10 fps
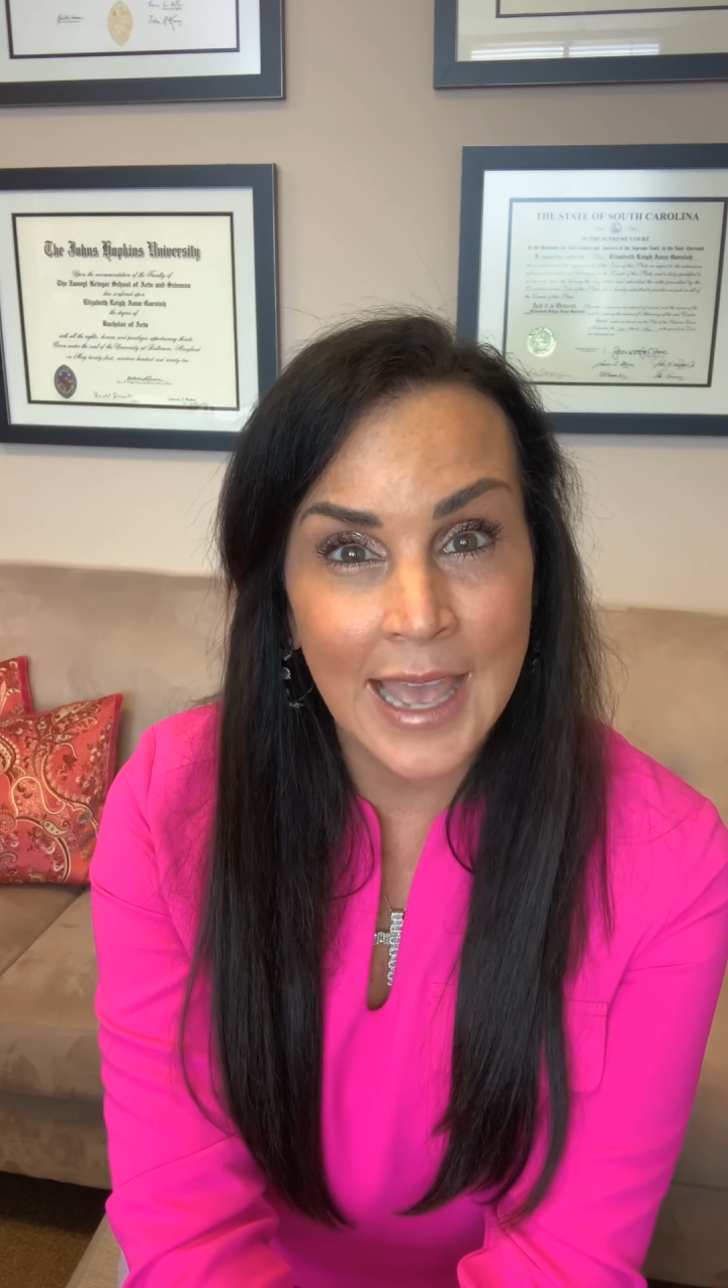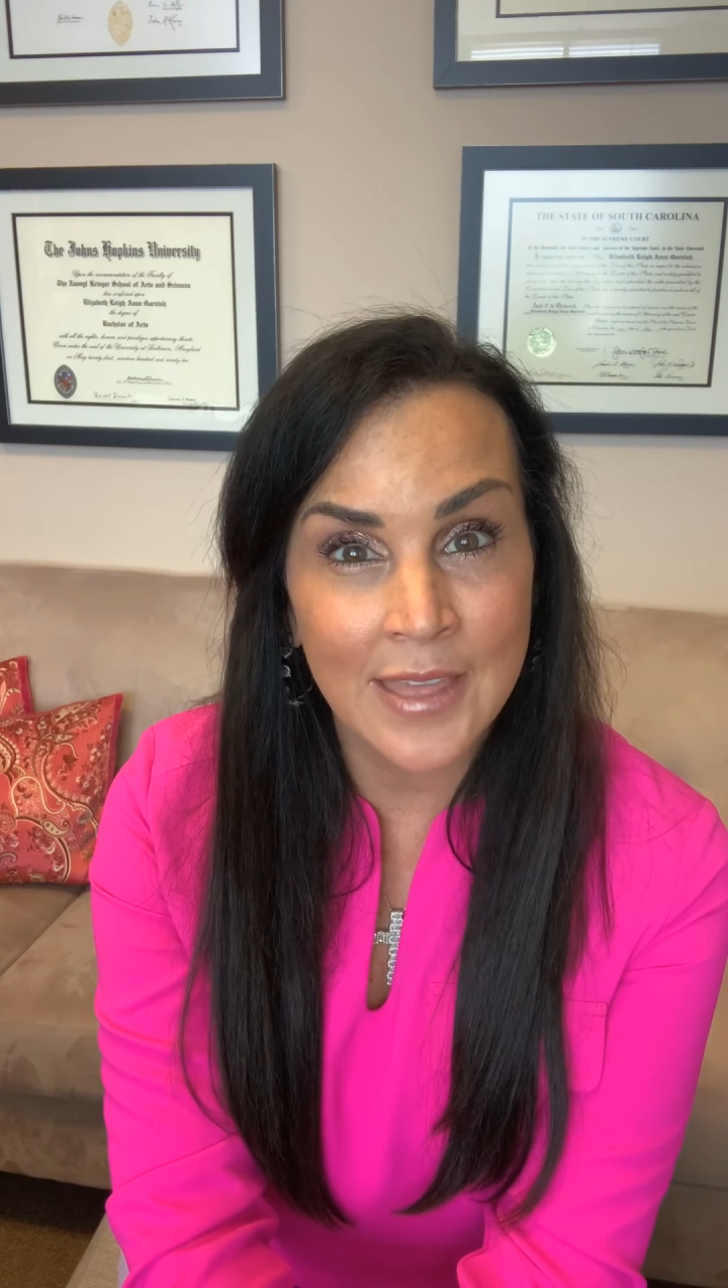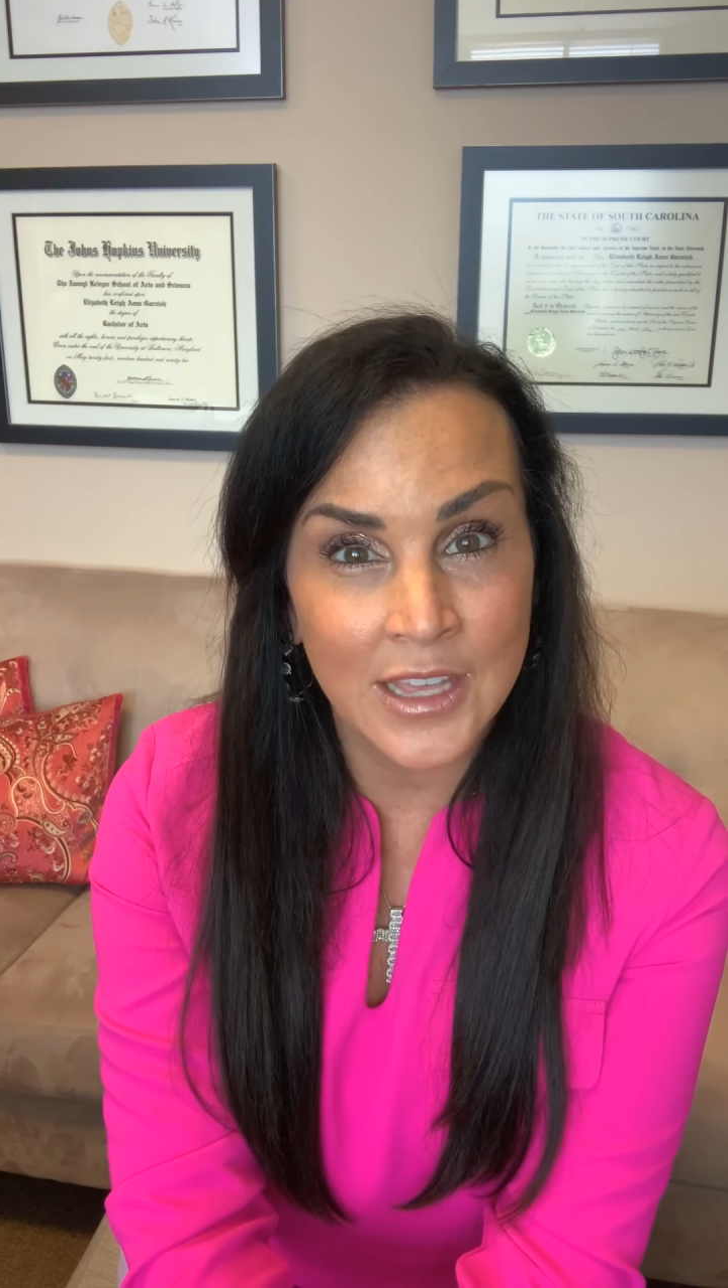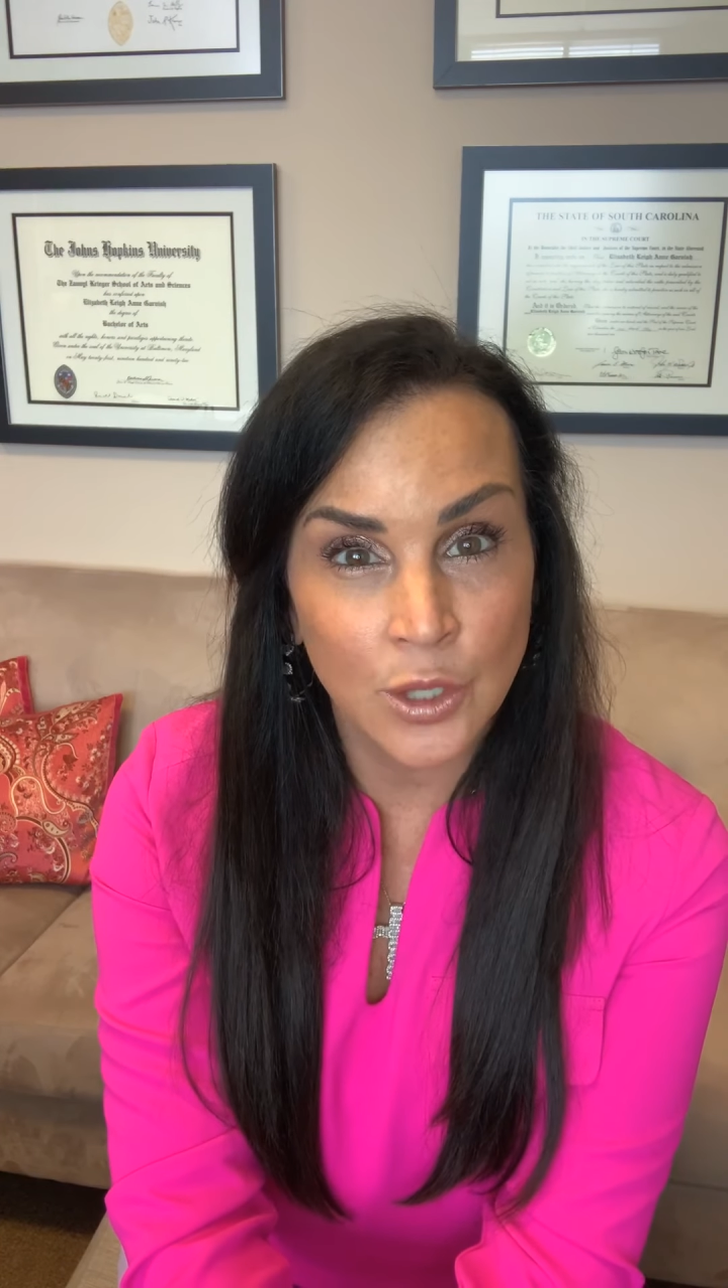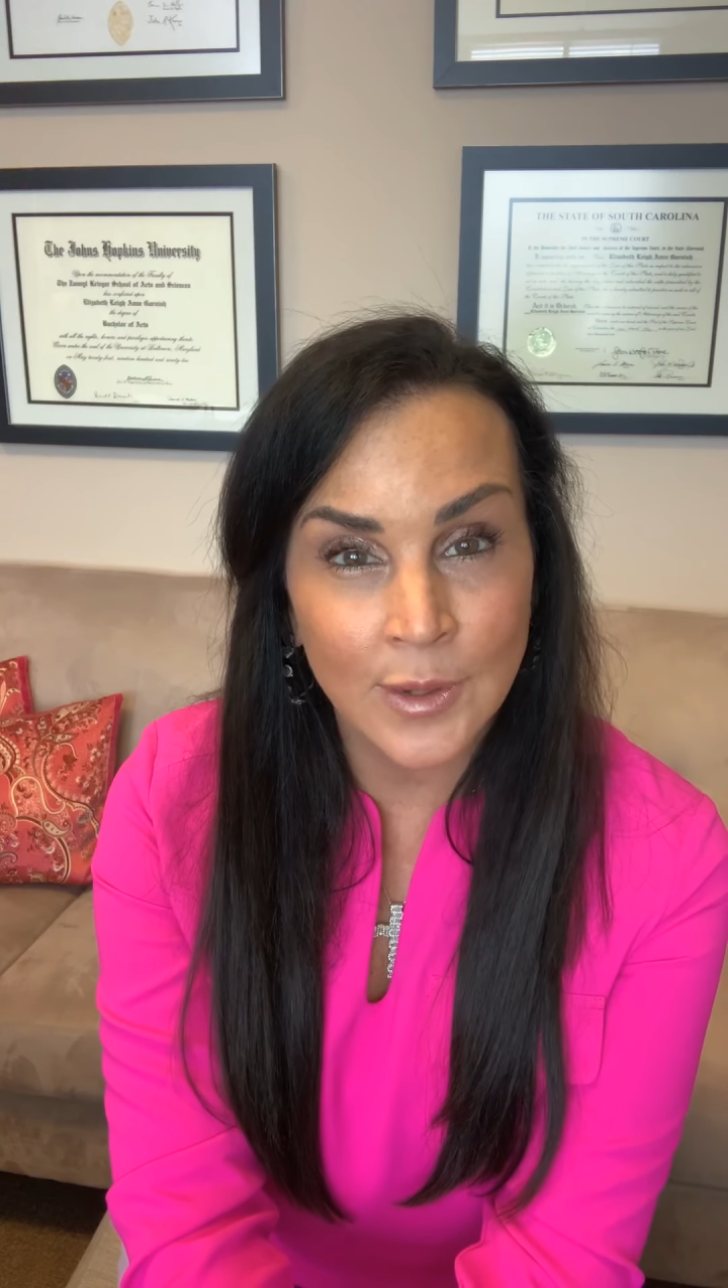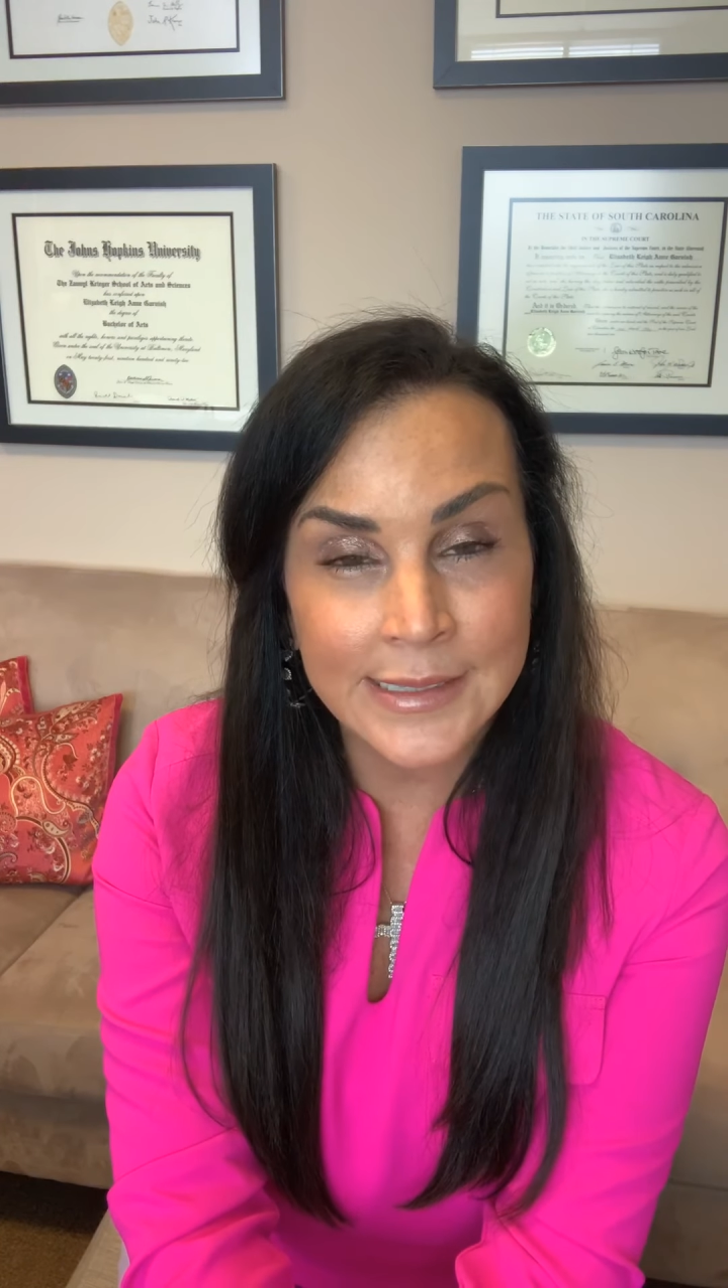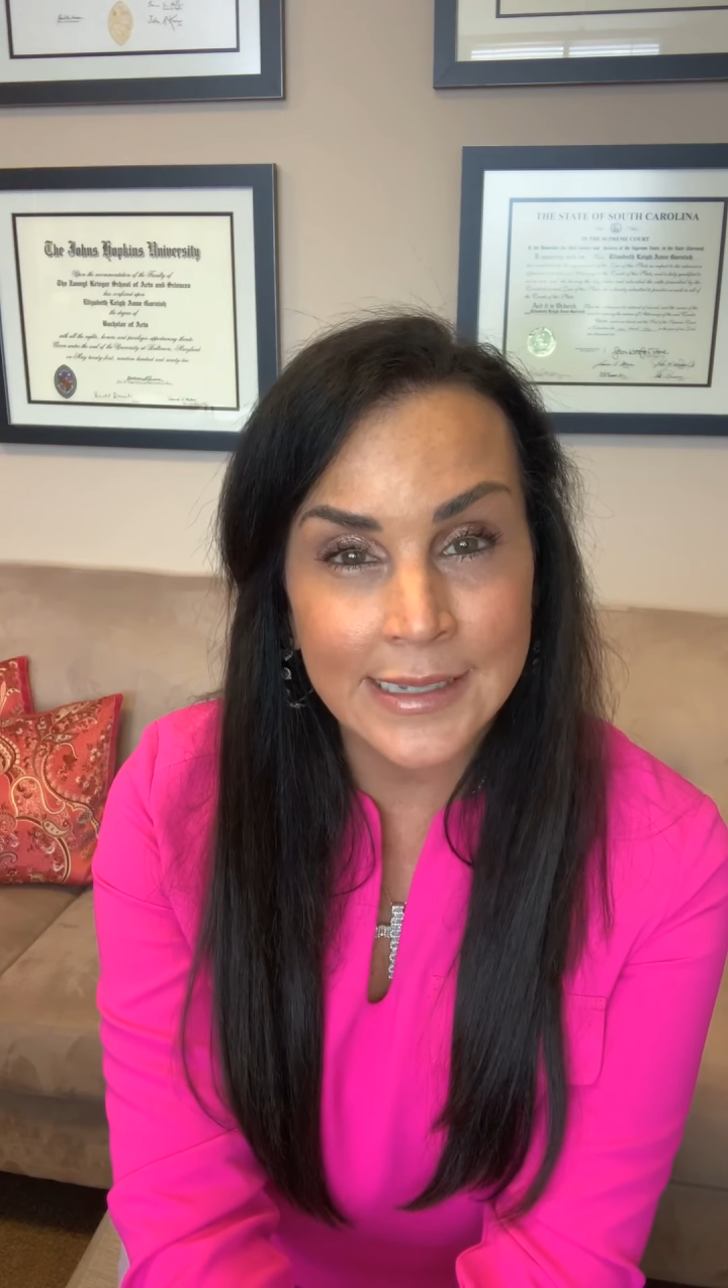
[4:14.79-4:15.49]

and the U.S.